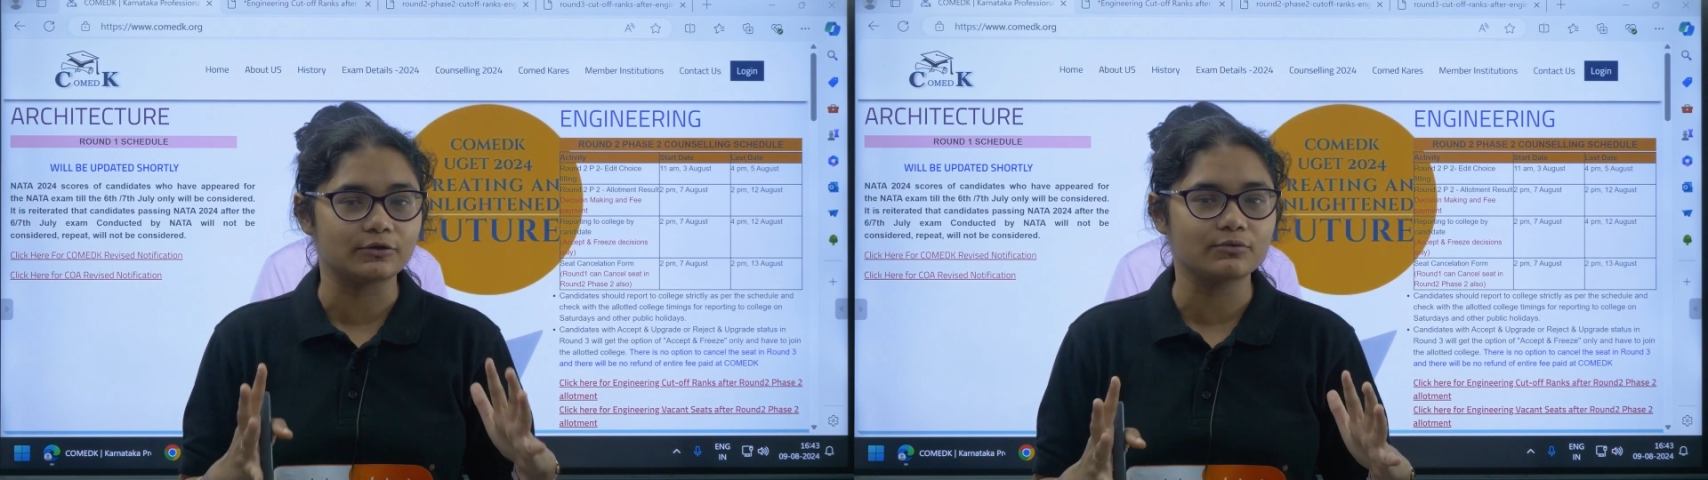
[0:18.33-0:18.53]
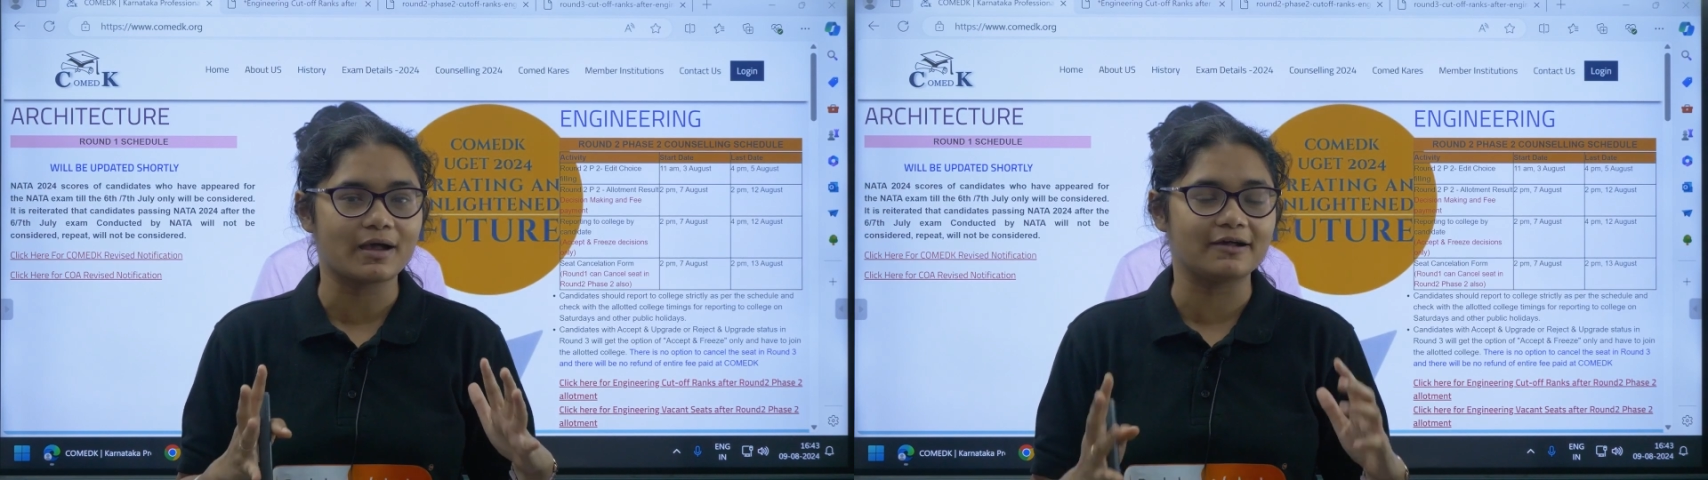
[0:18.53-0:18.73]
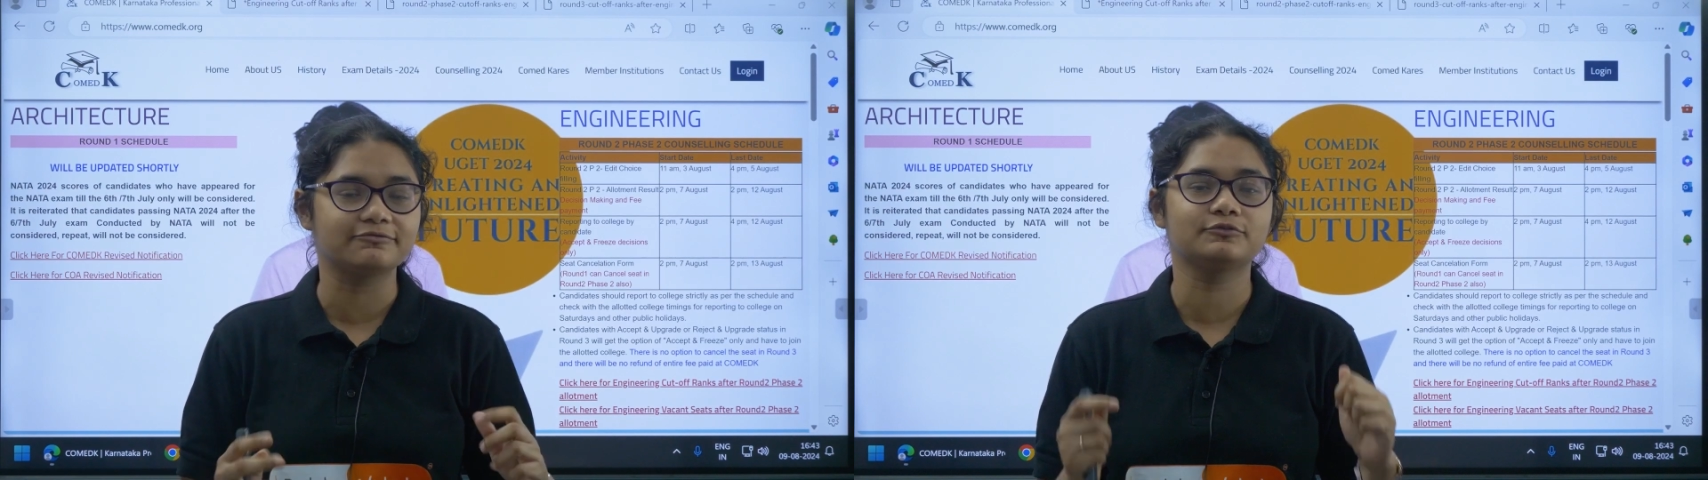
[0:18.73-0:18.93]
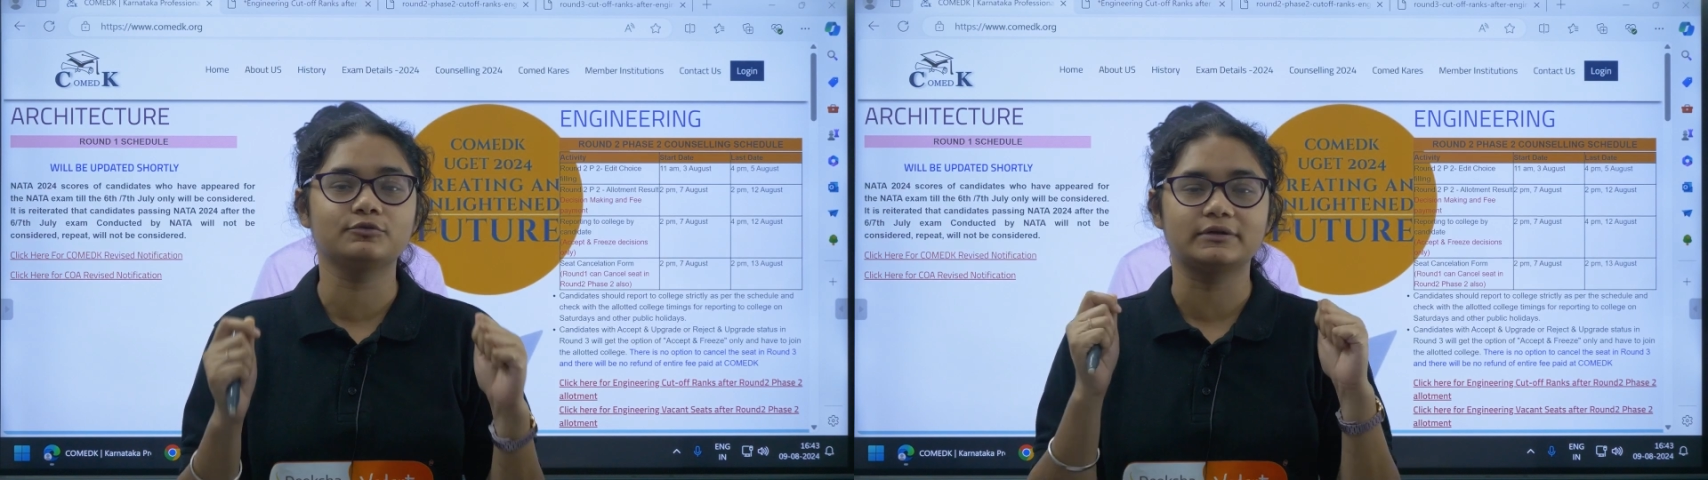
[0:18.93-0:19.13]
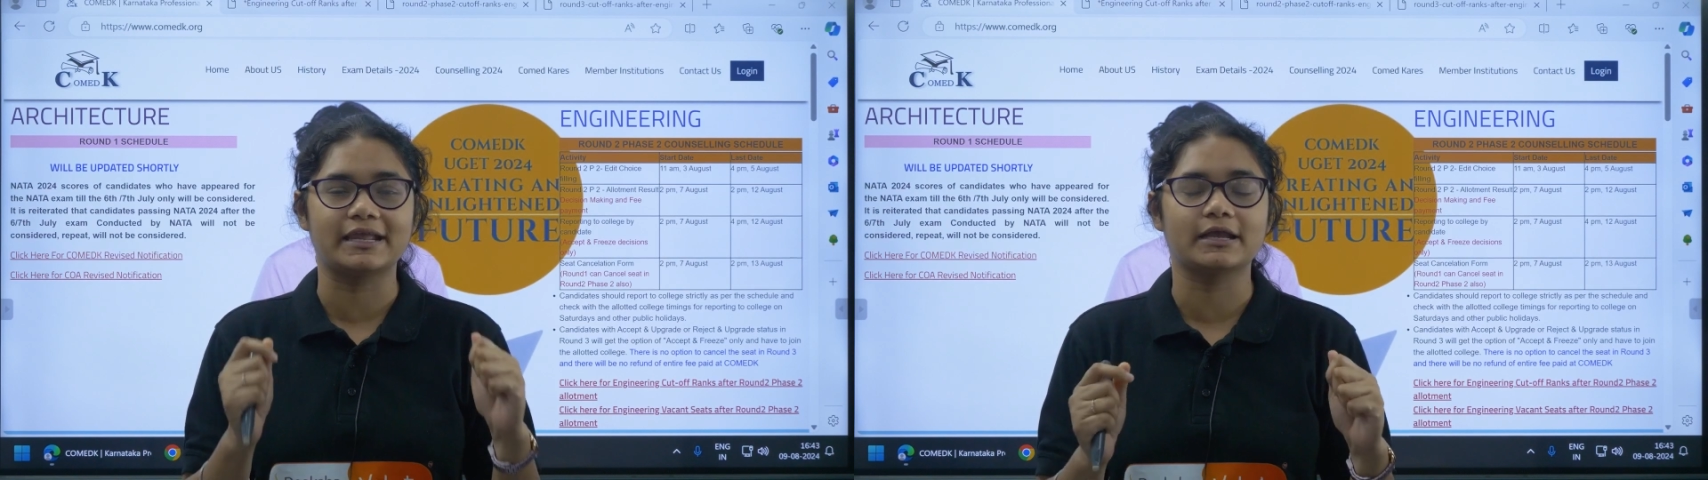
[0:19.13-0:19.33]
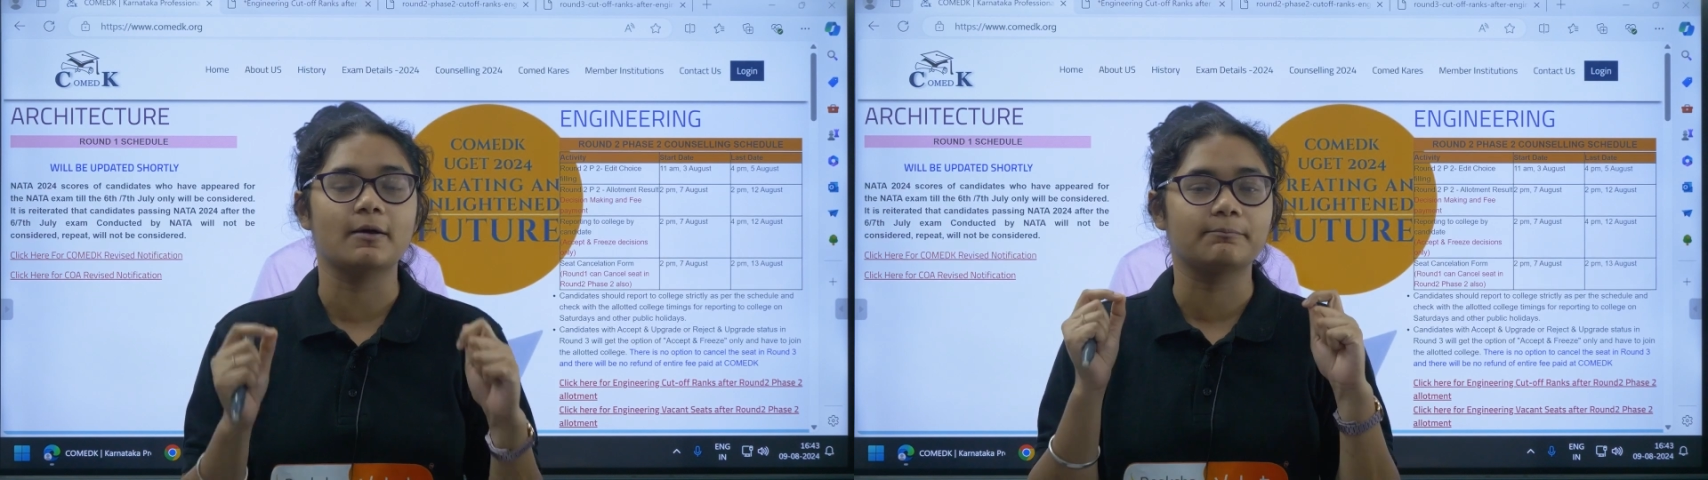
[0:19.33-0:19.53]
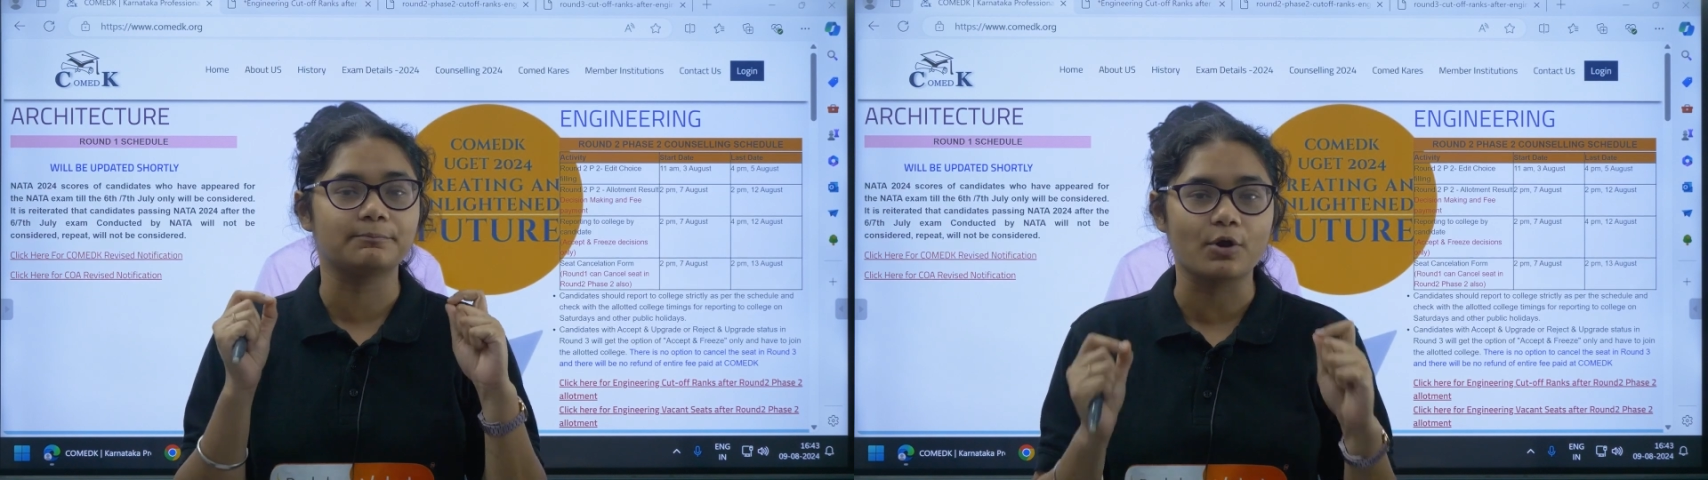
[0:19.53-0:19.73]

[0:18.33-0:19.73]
you have to take a